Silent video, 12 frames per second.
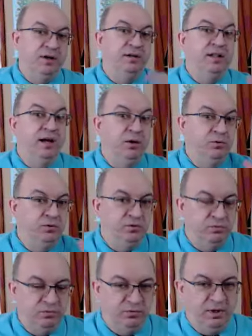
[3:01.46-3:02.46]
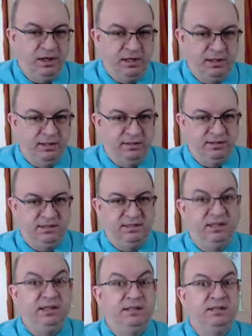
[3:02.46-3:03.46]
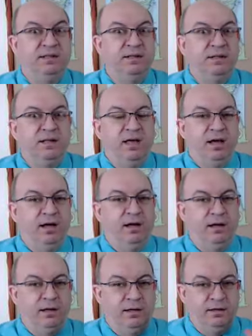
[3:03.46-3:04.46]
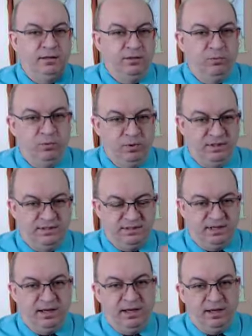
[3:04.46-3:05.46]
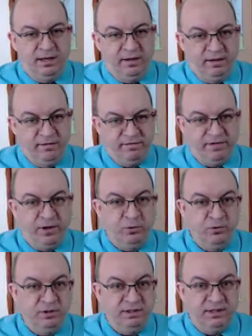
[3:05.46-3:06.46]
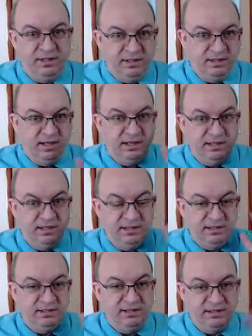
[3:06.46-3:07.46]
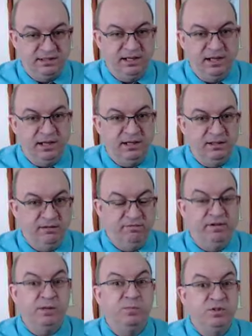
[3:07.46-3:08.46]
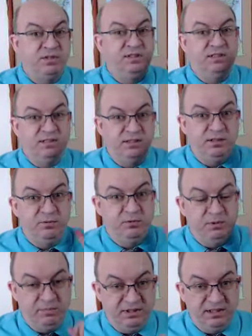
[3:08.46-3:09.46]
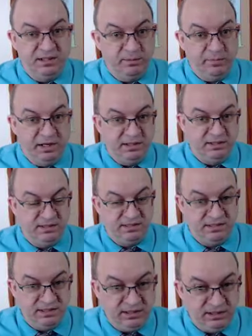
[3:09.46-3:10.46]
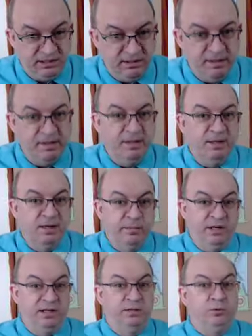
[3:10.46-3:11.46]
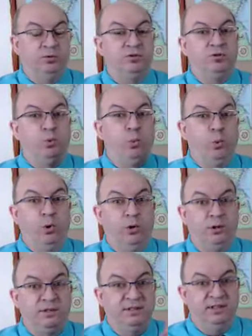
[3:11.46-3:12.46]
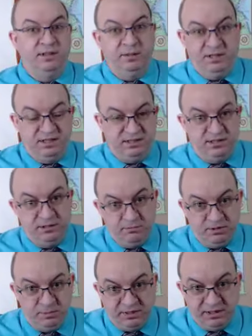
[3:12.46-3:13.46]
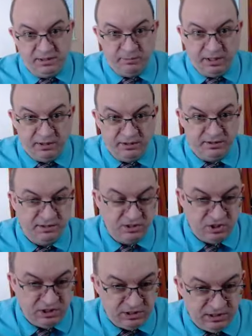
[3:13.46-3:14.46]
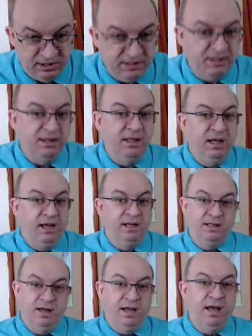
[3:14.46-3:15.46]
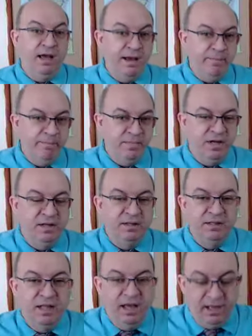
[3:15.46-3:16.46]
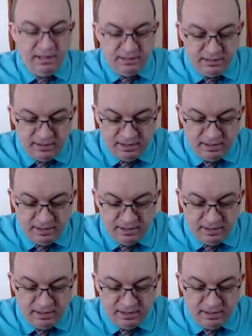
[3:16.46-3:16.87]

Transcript: allowed to say it, was founded in 1869, a famous distillery beginning by a C, but he also worked in a distillery beginning by a G and a M, and